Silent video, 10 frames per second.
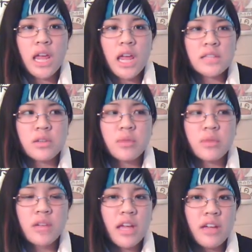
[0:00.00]
So I'm
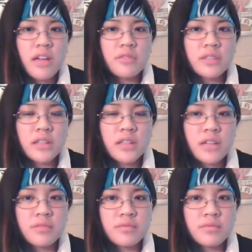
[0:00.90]
going to have a lot
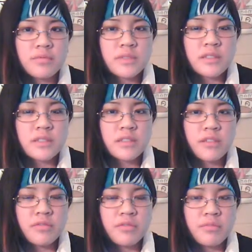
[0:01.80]
of
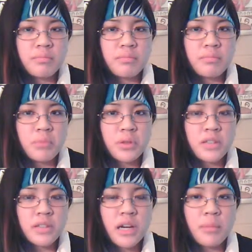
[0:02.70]
stuff booked
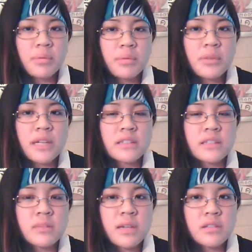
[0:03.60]
up next
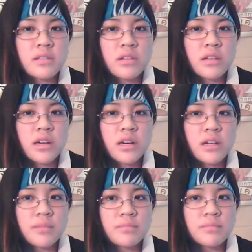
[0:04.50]
semester,
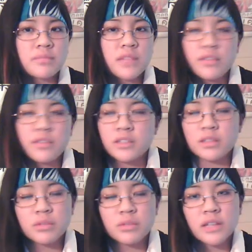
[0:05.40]
definitely
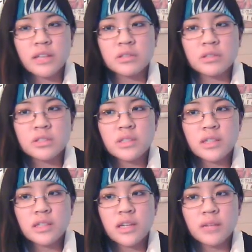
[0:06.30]
with language.
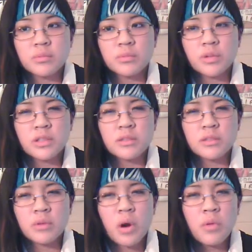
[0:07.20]
I'm going
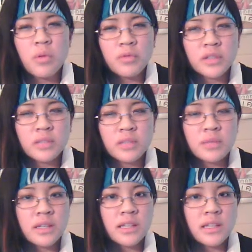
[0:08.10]
to hopefully
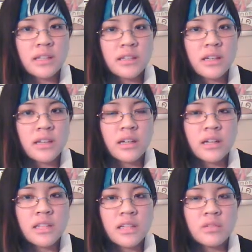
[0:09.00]
be in
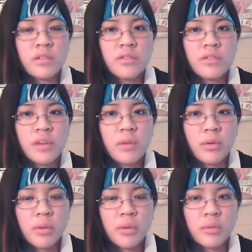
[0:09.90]
History of the Weimar
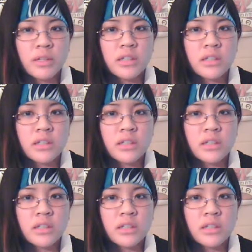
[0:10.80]
Republic,